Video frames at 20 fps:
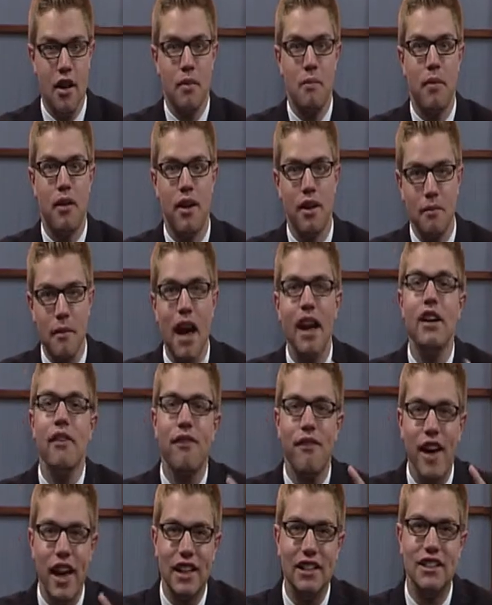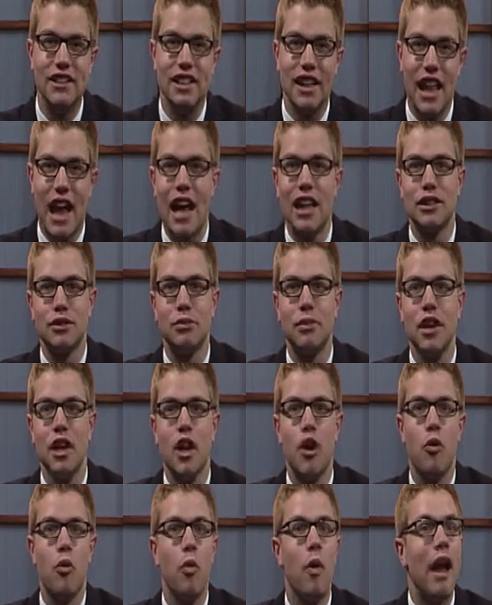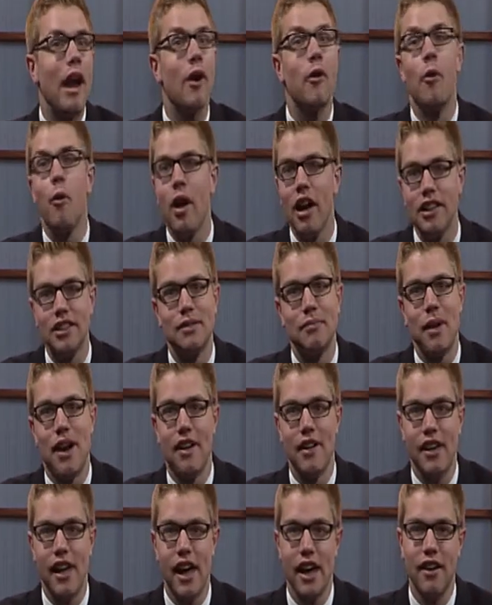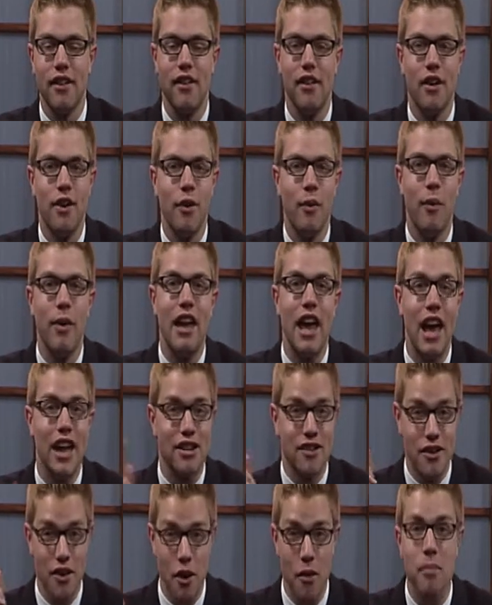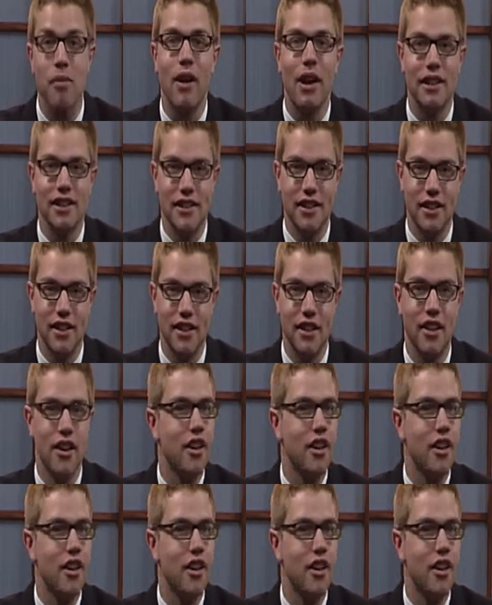But in my defense, last week, where was Marquette? We had no president,